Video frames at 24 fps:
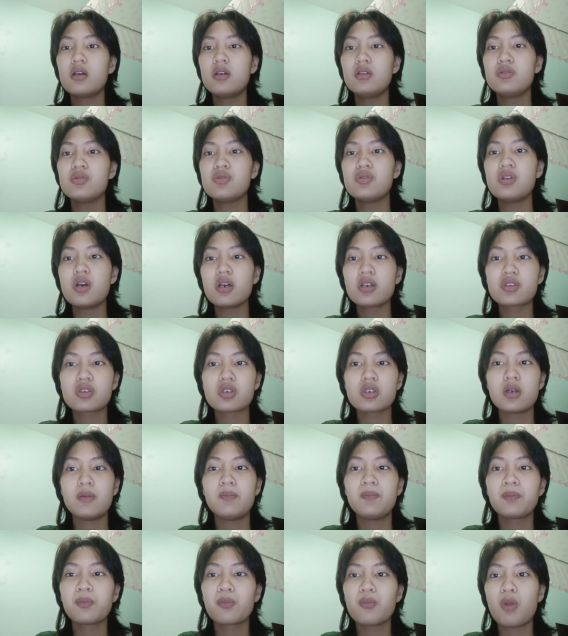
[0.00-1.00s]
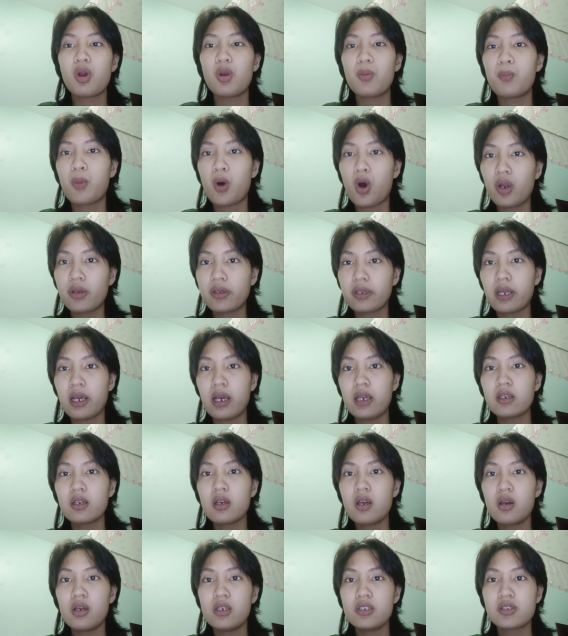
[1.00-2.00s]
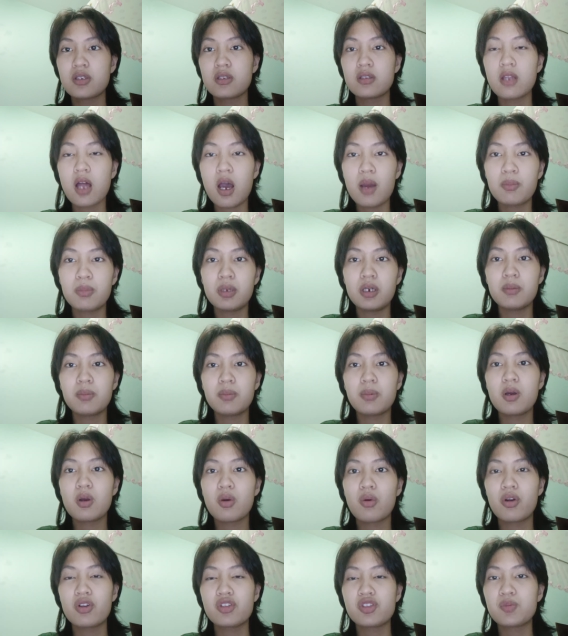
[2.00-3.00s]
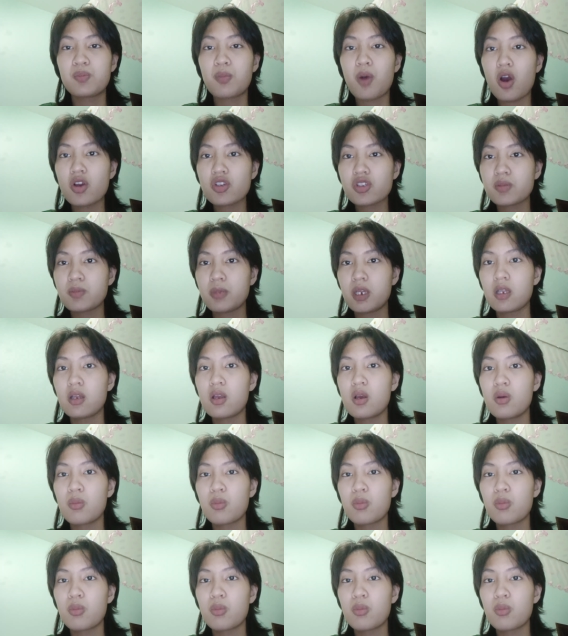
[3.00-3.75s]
Introduction, my podcast, his slabber, What is boxman,